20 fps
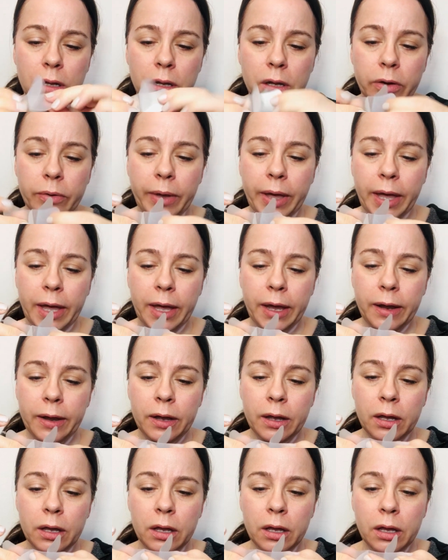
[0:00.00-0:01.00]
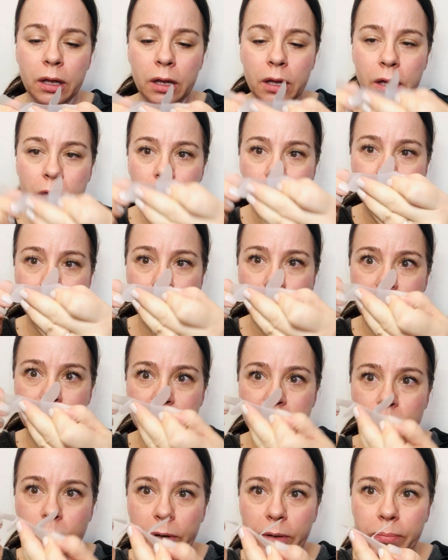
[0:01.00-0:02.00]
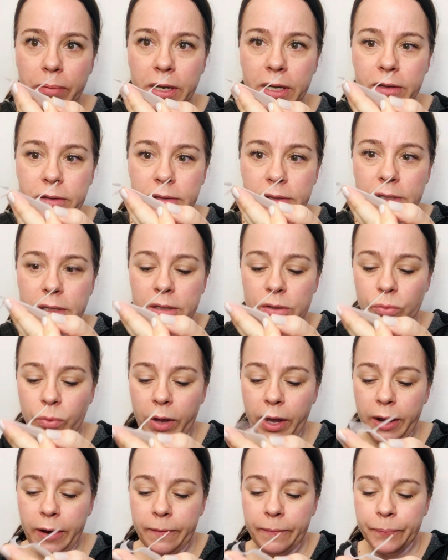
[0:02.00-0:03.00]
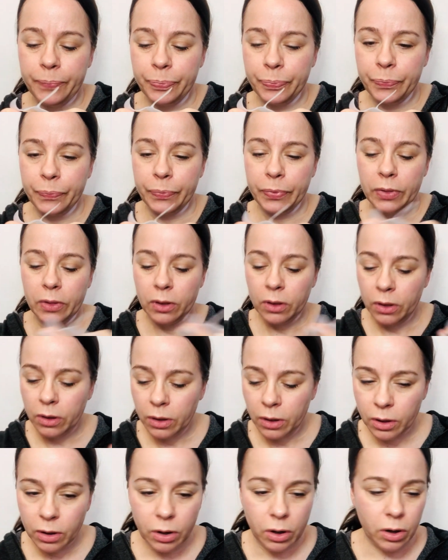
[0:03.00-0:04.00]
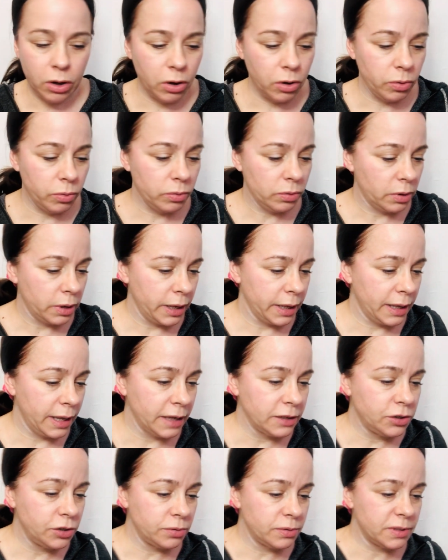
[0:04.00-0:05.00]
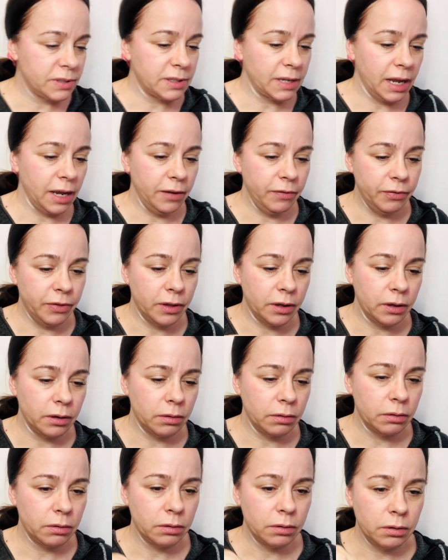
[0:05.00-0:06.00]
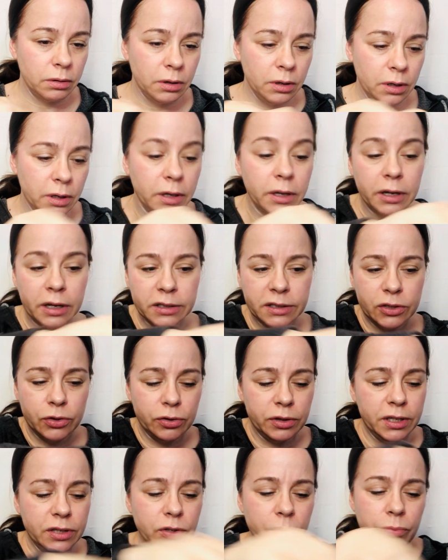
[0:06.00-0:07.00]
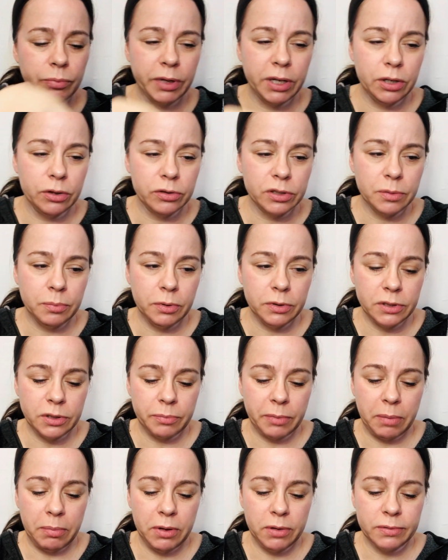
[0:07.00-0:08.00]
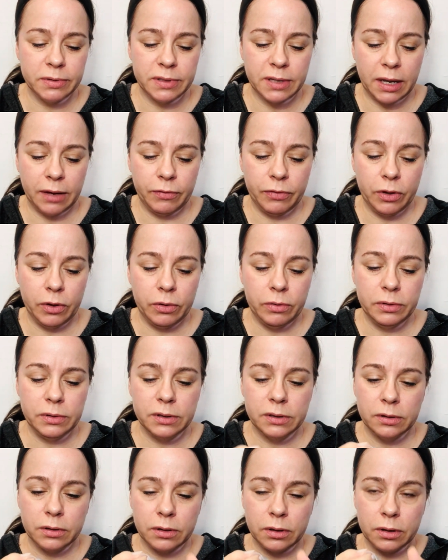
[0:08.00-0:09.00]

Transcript: Okay. So this one peels this way. Oh, I guess you save because these are reusable, so maybe you save those.